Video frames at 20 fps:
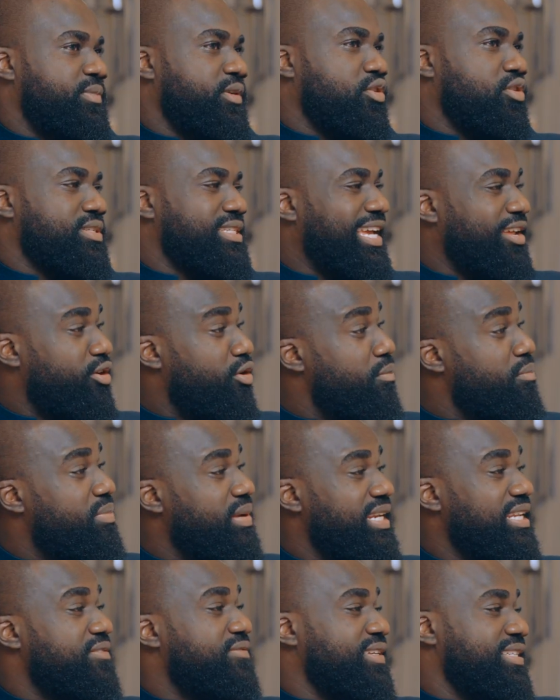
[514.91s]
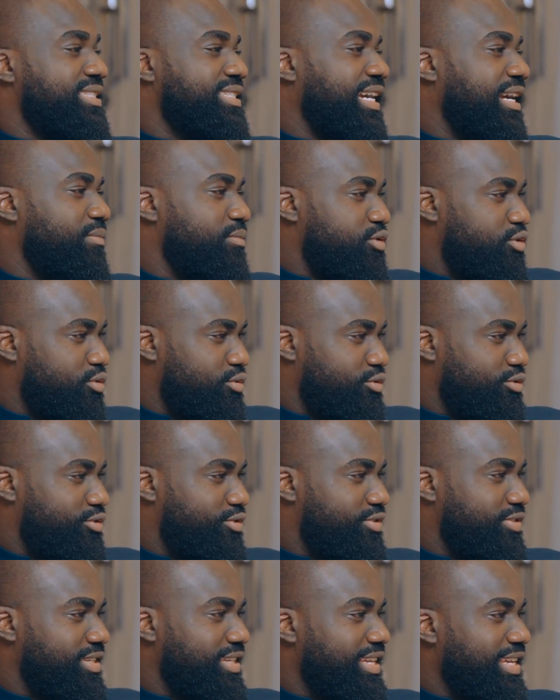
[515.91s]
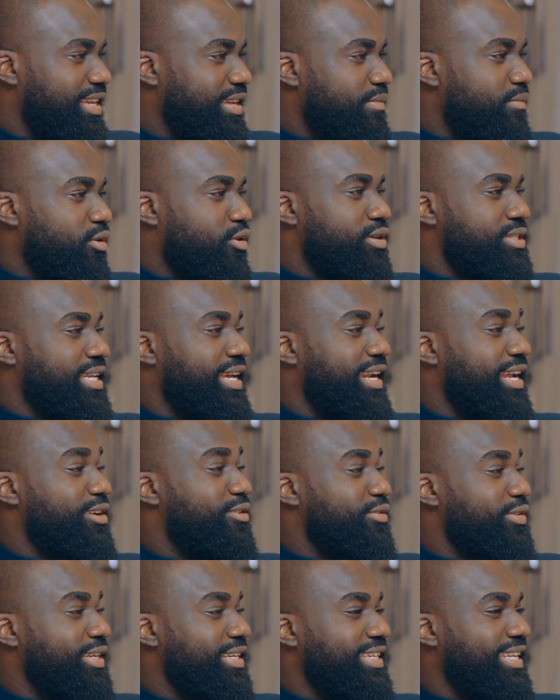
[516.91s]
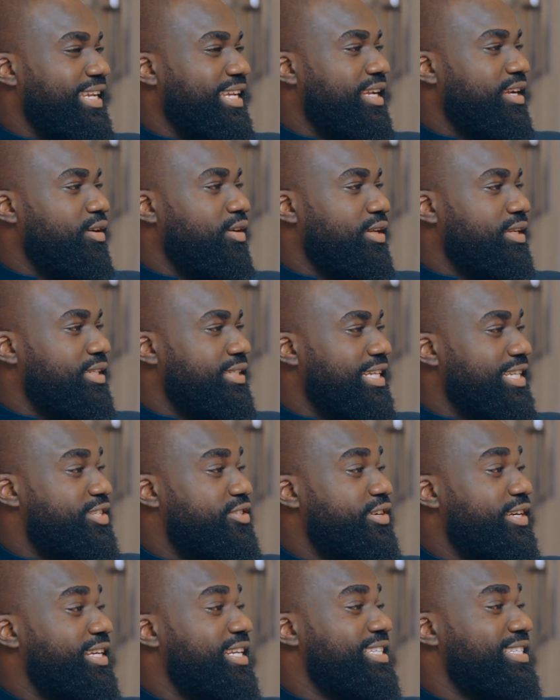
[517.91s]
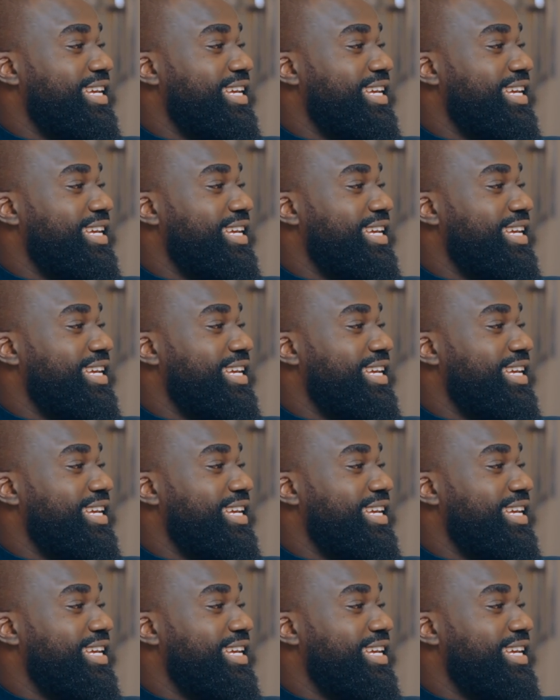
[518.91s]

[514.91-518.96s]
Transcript: because I don't believe in time zones. Because at the end of the day, the traders